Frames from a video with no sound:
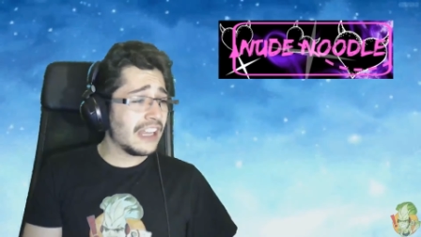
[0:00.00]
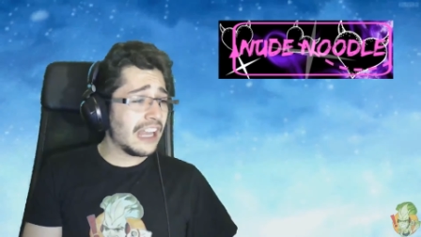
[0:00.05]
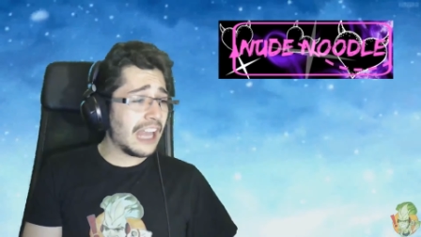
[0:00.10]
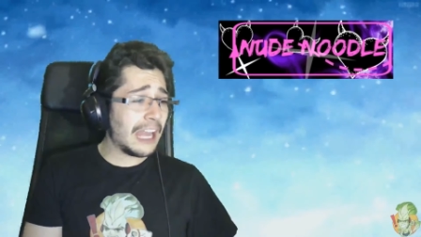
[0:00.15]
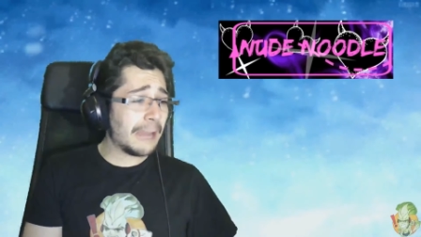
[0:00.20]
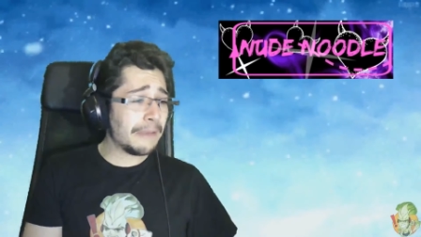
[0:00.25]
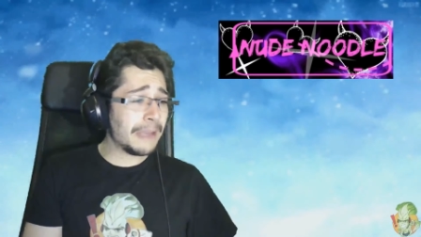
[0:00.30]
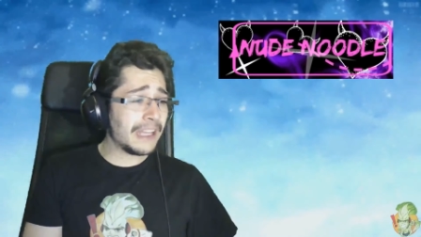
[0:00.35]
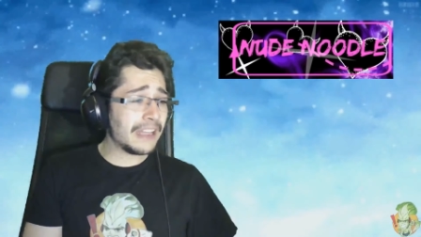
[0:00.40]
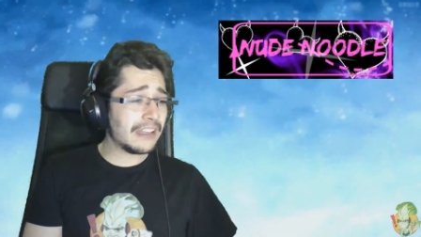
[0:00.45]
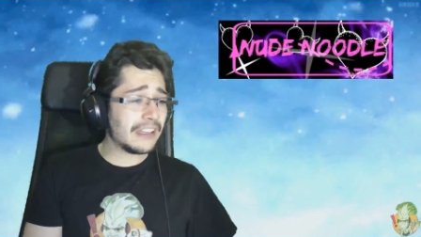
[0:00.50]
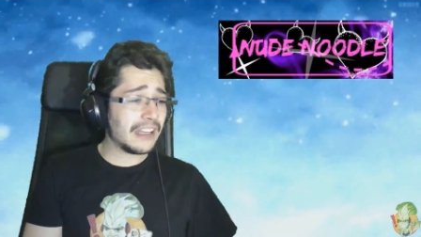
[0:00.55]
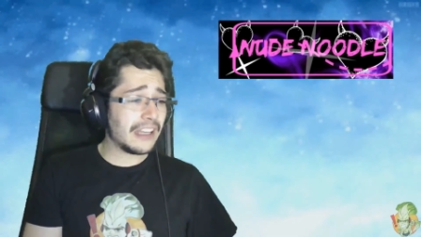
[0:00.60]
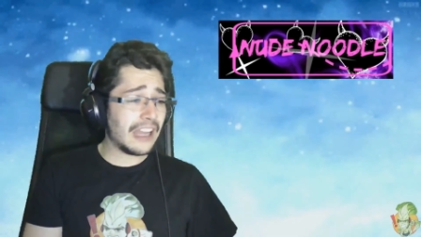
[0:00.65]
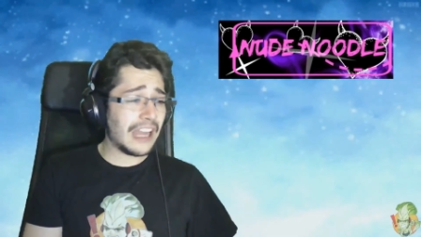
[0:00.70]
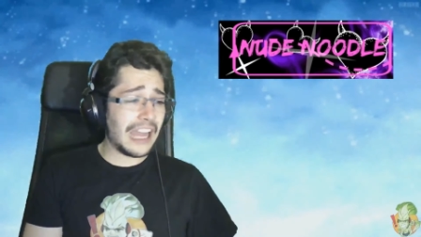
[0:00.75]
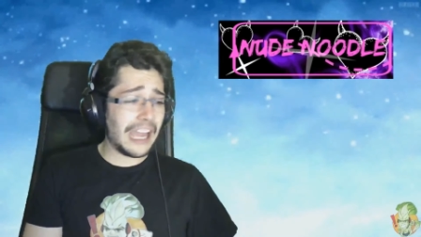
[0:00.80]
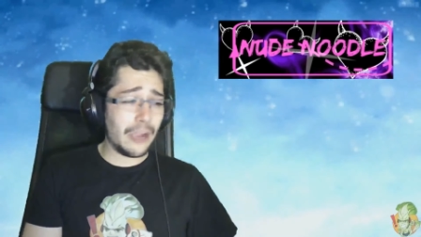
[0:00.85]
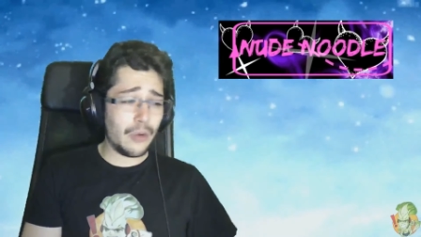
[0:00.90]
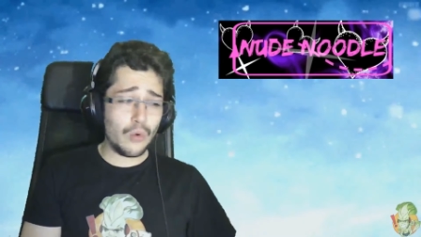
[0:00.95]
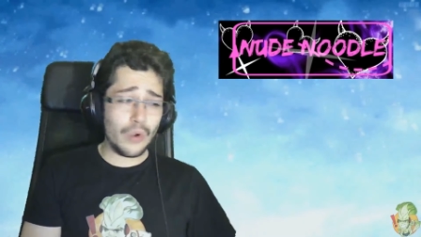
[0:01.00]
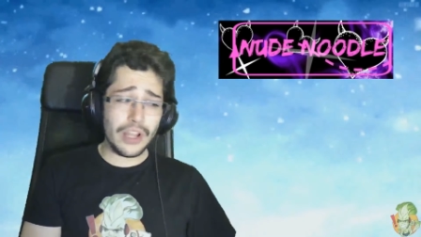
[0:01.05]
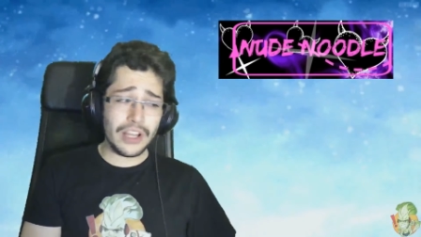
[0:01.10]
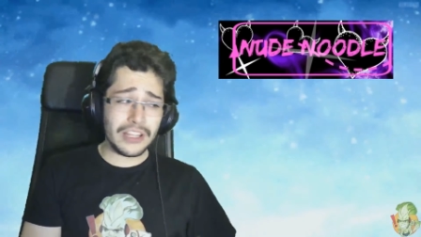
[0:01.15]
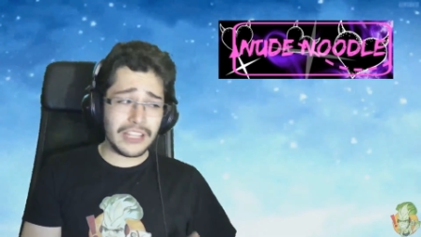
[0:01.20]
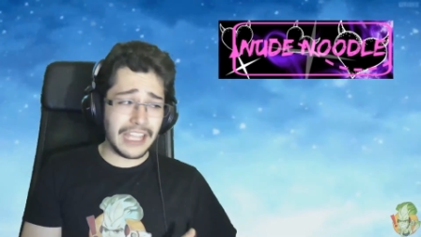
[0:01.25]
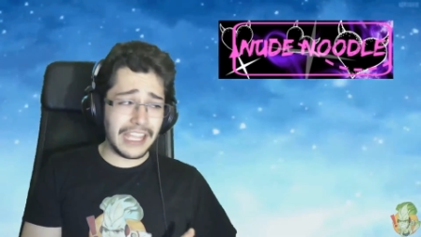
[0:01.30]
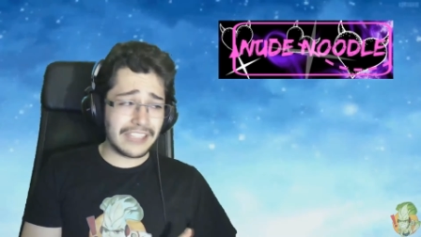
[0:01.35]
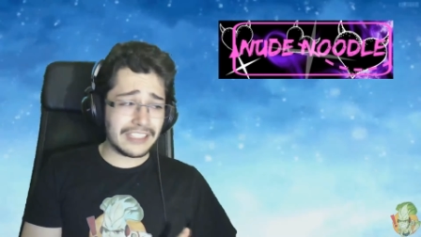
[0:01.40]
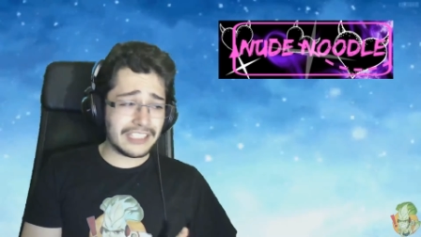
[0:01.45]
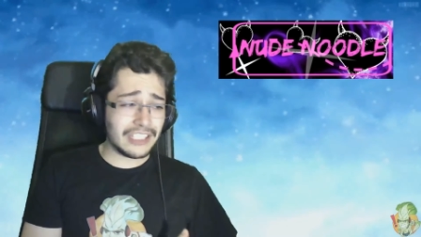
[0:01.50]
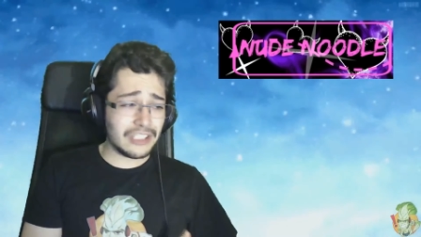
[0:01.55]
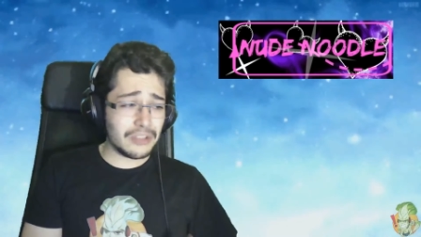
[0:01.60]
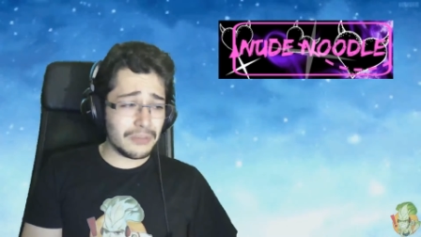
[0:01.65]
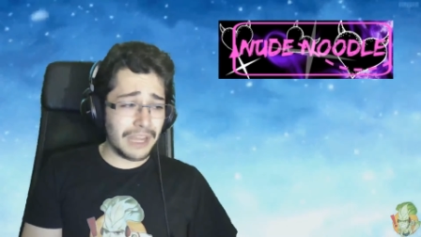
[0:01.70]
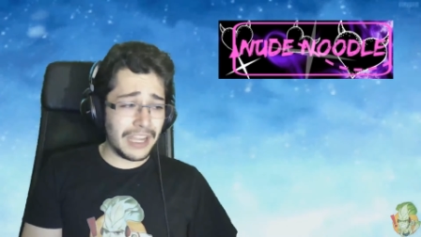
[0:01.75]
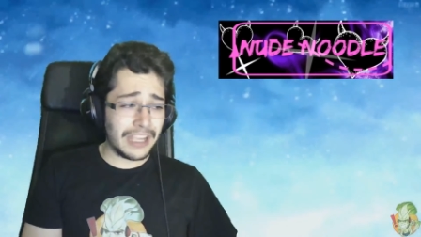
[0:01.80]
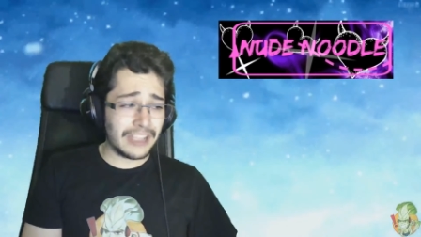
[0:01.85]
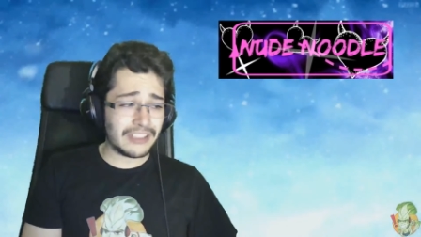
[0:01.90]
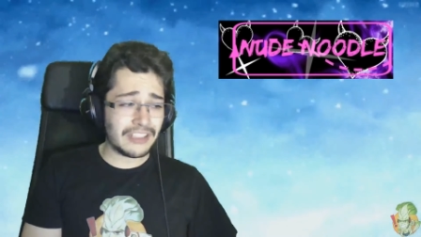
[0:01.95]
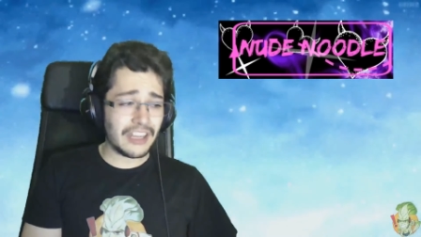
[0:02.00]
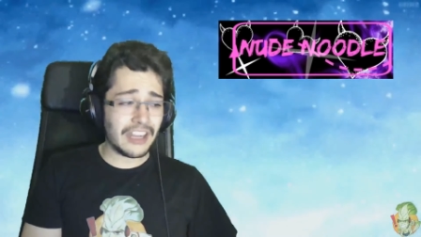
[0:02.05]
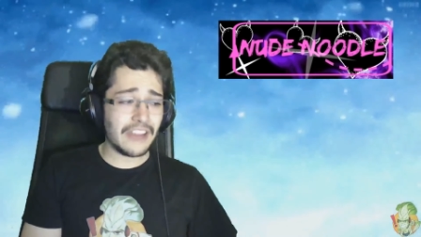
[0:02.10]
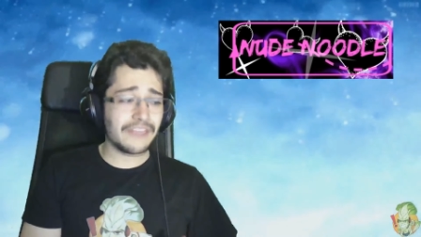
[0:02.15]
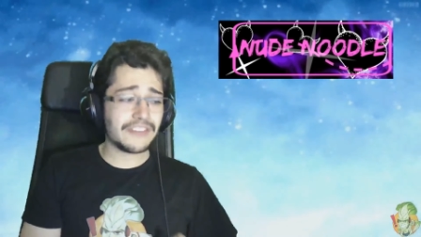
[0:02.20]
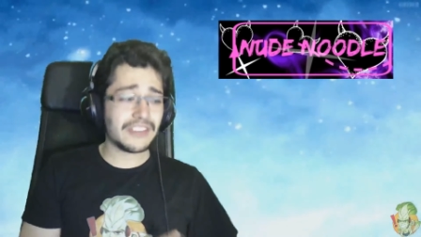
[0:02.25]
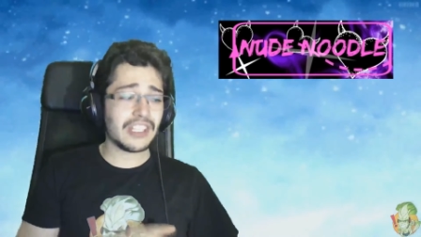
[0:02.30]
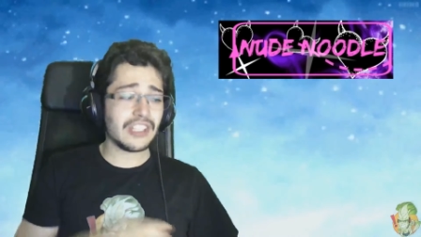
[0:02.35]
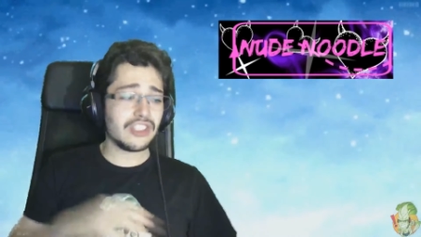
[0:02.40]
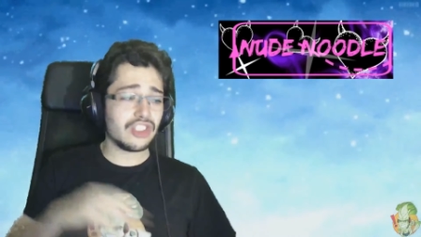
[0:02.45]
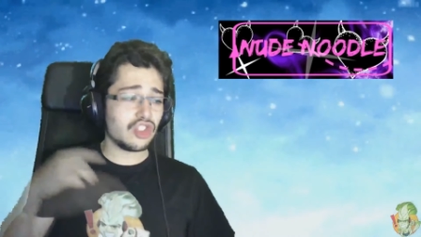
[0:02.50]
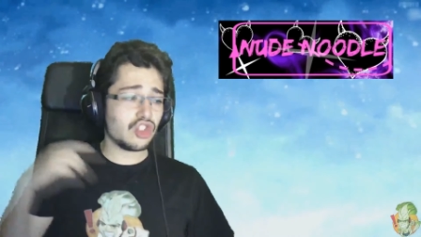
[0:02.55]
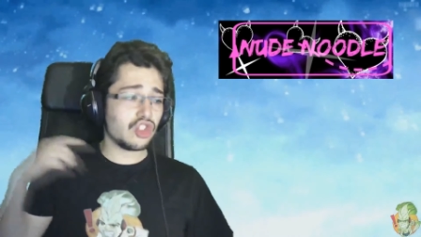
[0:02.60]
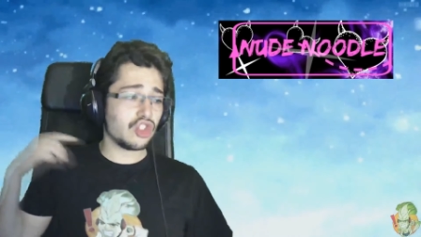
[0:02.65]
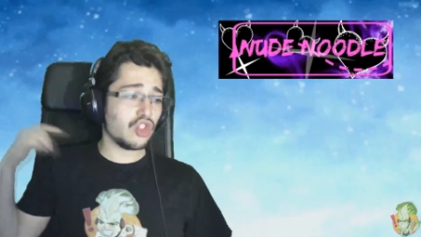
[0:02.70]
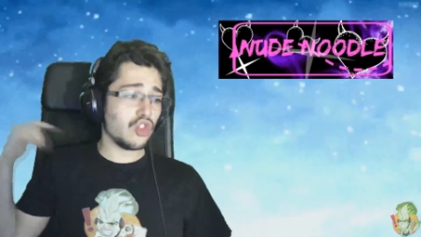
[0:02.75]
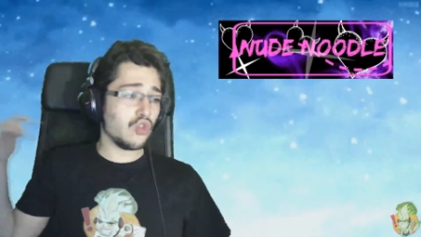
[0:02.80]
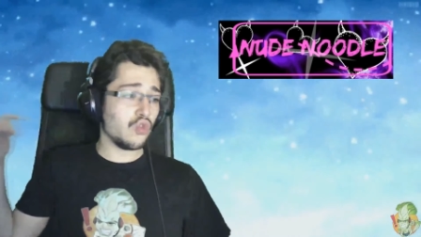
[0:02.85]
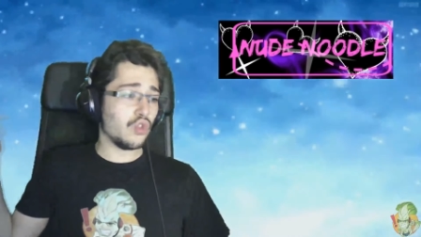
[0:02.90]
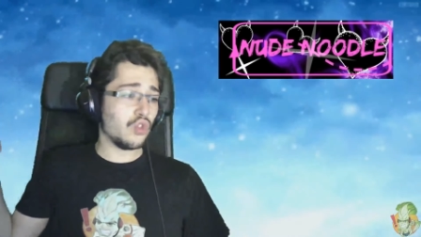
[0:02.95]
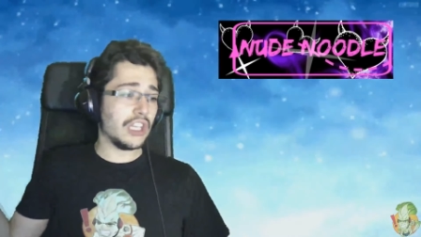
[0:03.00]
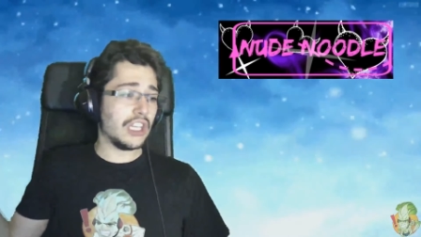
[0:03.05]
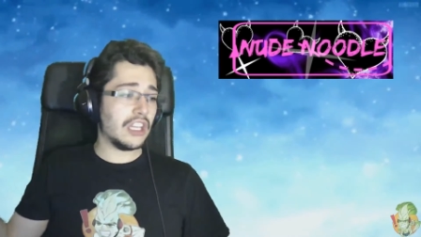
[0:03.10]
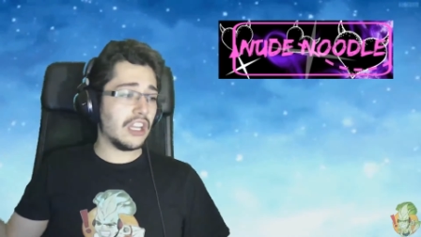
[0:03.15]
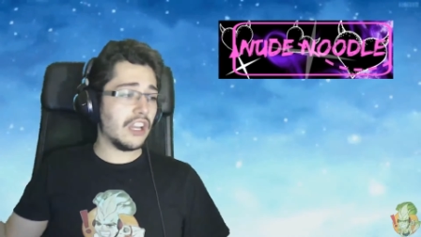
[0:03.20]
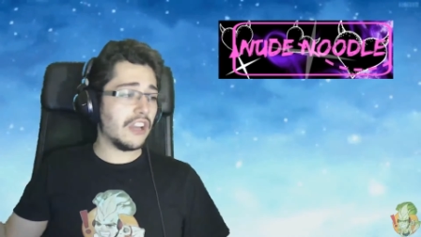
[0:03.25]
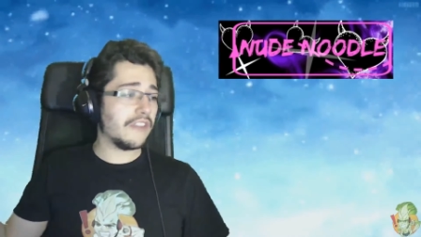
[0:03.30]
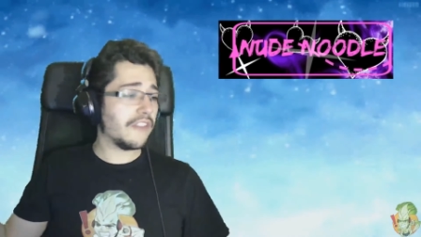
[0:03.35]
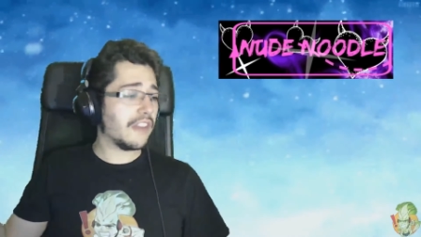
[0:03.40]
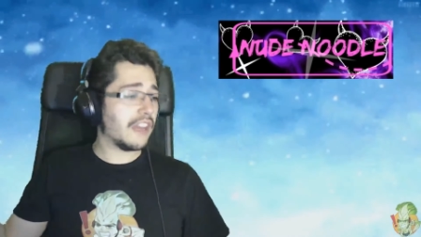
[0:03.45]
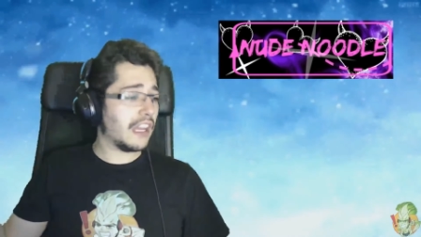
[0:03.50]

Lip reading: I mean, I will get into Minecraft soon enough,